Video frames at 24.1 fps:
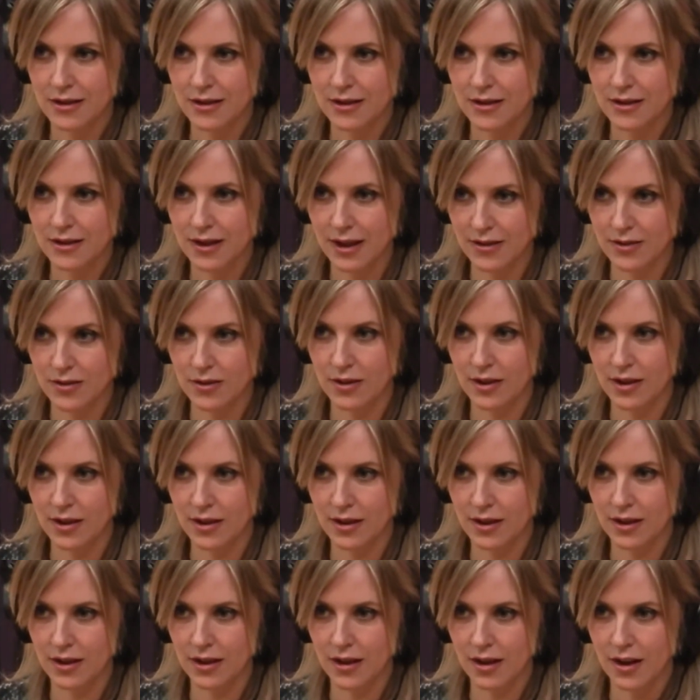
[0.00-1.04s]
That's what I
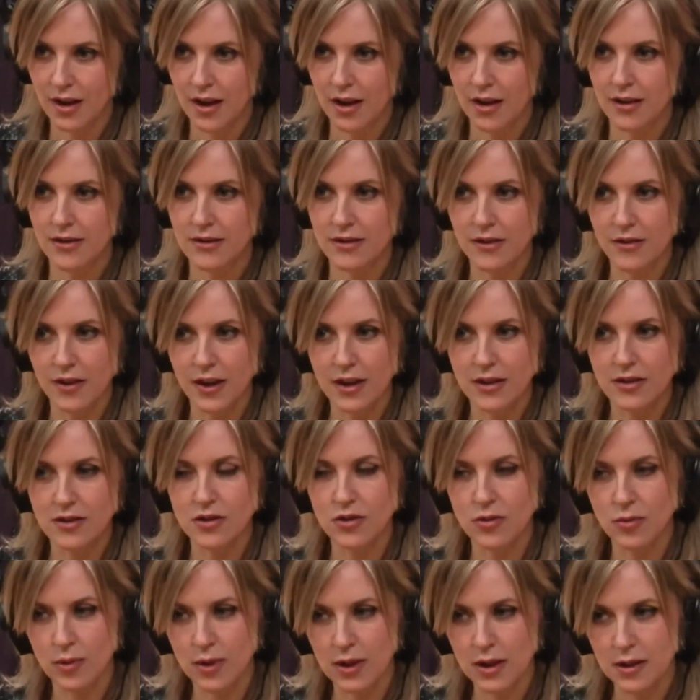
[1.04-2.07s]
think. Because I've had
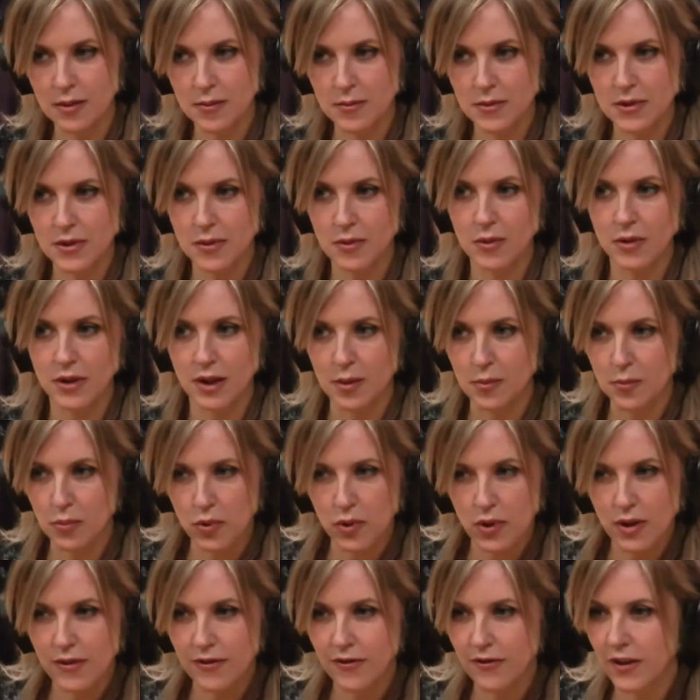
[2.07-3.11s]
dreams that were like
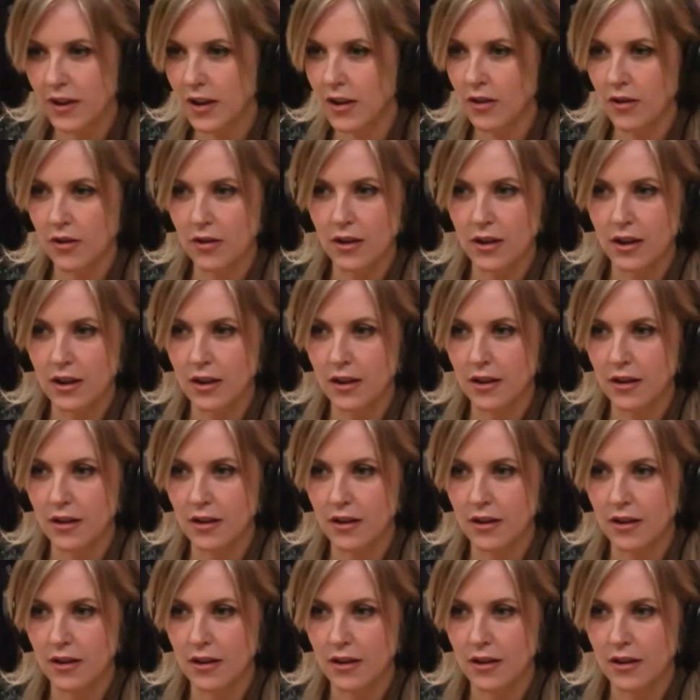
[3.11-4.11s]
prefiguring